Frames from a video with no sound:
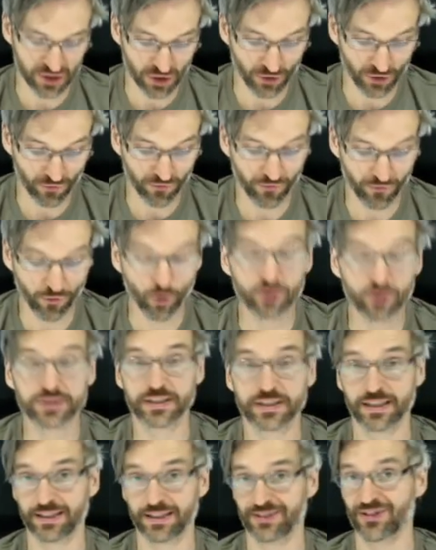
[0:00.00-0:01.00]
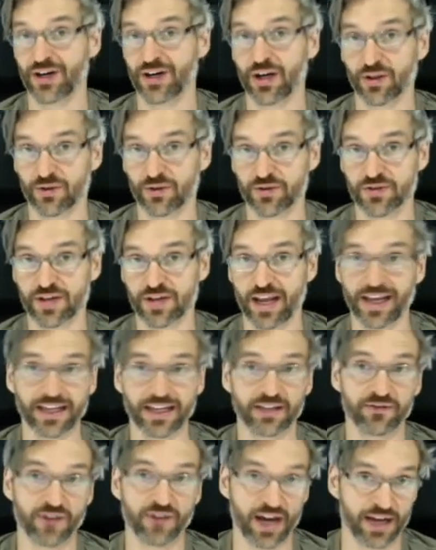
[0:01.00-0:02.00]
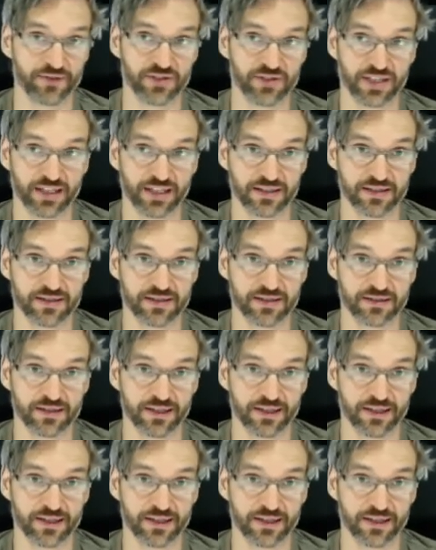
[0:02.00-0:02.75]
$14.85.